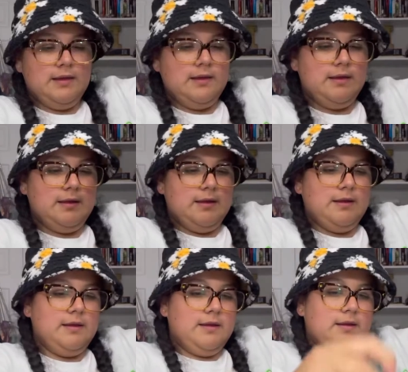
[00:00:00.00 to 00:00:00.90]

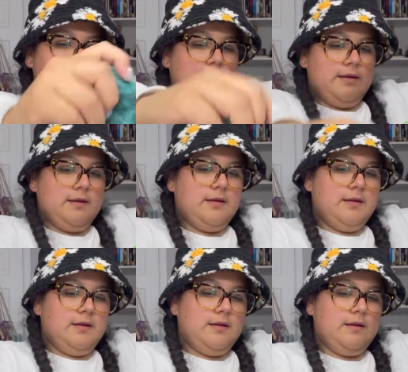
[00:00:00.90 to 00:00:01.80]
Nothing is said.